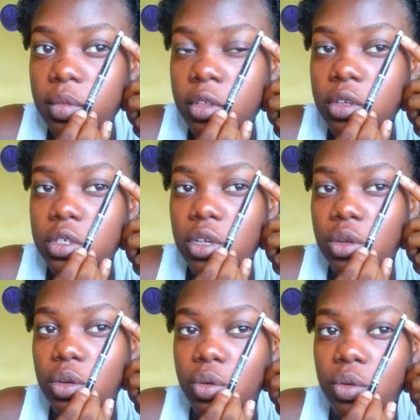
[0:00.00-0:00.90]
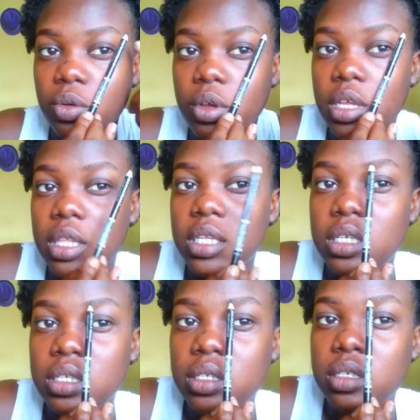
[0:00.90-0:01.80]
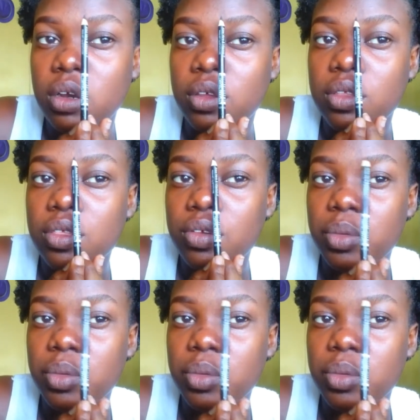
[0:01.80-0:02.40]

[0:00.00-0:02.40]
so you know these are the three